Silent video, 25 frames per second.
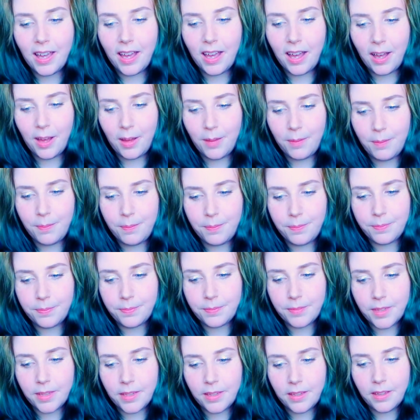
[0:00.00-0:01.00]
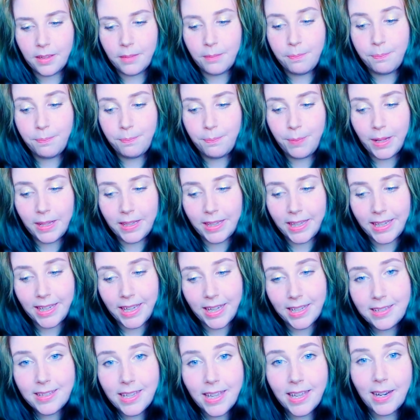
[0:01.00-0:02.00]
Um, but like
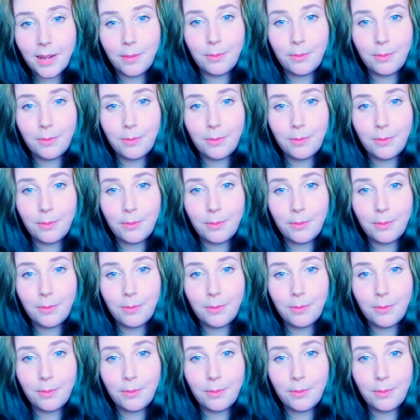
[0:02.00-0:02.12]
I said,